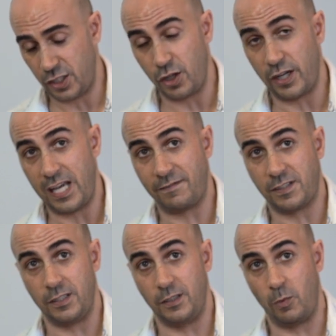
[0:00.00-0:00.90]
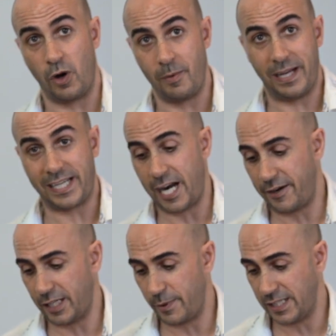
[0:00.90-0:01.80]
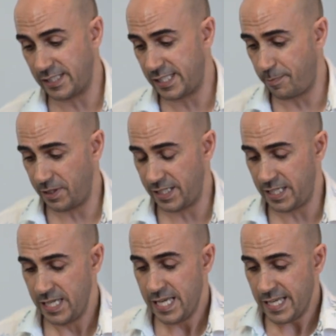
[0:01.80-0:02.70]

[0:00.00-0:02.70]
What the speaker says: so you don't have to worry about carrying it around separately.